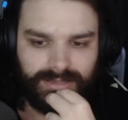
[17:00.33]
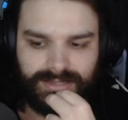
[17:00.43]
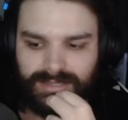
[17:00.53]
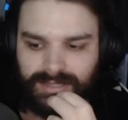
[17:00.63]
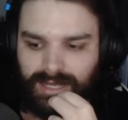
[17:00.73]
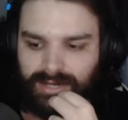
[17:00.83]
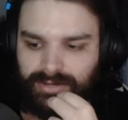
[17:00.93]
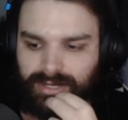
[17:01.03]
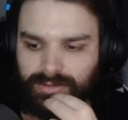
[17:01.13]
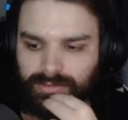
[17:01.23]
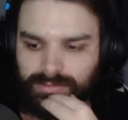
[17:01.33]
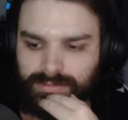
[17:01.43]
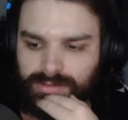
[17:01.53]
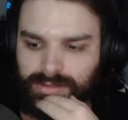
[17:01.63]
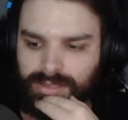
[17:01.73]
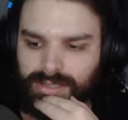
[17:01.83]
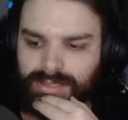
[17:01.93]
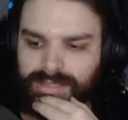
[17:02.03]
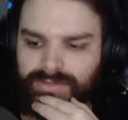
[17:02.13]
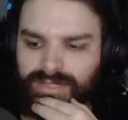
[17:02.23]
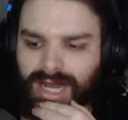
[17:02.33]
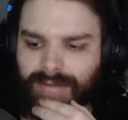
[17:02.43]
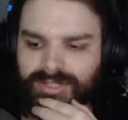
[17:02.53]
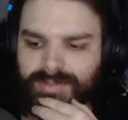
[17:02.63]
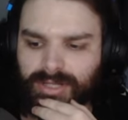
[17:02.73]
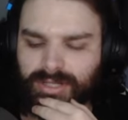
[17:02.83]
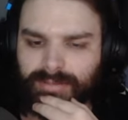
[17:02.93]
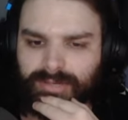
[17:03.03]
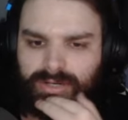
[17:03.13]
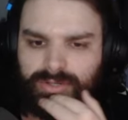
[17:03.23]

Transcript: let's see. I don't know. Leave your comments below. Let me